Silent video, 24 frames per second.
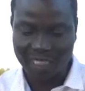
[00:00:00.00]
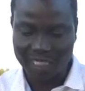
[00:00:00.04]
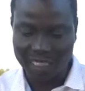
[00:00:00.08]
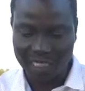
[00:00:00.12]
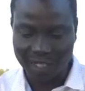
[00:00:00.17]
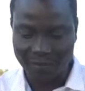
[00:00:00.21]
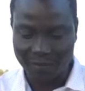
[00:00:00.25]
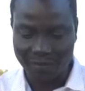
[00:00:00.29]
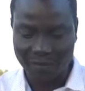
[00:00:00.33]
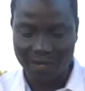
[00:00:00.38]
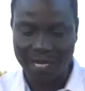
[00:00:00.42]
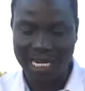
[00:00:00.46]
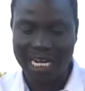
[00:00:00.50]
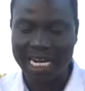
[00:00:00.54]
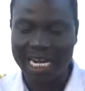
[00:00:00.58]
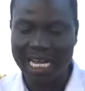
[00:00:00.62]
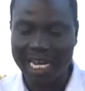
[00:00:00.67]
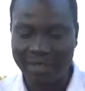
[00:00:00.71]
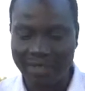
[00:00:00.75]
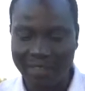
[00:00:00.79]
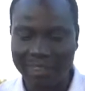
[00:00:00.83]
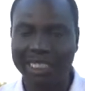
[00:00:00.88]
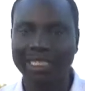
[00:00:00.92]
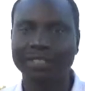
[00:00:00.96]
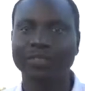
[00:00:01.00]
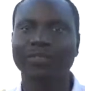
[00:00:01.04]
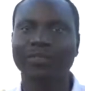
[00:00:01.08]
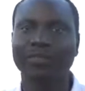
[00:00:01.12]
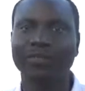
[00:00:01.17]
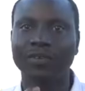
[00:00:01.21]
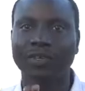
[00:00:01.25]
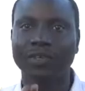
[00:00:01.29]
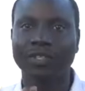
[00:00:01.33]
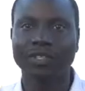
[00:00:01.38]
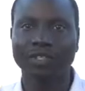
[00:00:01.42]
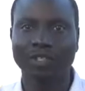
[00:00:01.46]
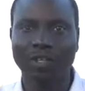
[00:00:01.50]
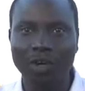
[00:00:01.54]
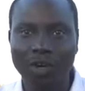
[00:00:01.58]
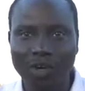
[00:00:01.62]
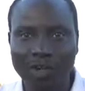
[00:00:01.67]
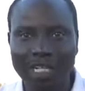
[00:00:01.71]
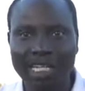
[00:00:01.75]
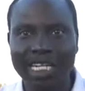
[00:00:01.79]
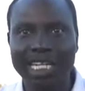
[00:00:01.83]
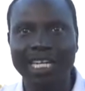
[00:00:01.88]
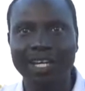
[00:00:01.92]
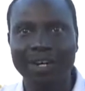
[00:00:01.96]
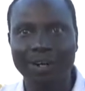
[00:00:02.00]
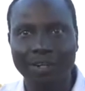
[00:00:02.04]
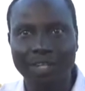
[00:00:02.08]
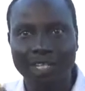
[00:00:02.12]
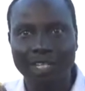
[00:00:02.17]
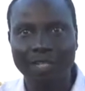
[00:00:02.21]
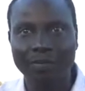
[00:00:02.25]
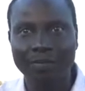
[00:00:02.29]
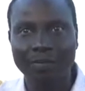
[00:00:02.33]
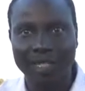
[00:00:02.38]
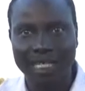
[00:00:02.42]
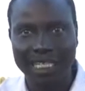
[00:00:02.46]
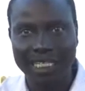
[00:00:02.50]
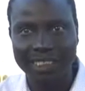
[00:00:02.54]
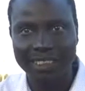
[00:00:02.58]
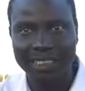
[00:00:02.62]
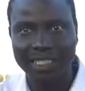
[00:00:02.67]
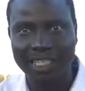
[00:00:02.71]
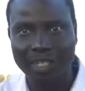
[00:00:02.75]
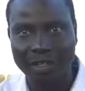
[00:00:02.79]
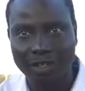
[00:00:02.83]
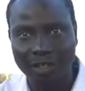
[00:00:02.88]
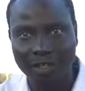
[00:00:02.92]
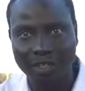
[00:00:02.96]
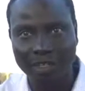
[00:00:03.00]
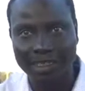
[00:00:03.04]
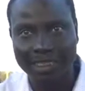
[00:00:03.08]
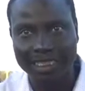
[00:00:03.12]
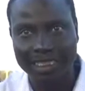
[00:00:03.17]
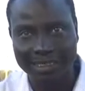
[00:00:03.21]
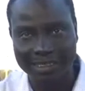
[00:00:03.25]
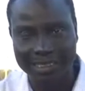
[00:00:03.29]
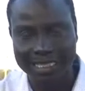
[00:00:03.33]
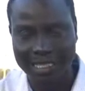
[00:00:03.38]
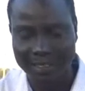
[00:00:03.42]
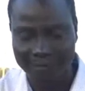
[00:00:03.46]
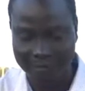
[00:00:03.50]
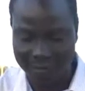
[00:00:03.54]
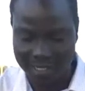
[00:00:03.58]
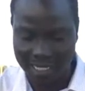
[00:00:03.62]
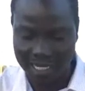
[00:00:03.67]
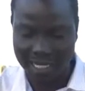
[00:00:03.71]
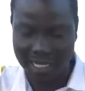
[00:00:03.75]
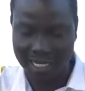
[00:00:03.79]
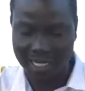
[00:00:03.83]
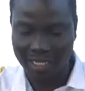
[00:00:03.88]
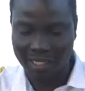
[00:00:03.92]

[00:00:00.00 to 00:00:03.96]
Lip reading: Therefore, allows us to focus only on the operational cost itself.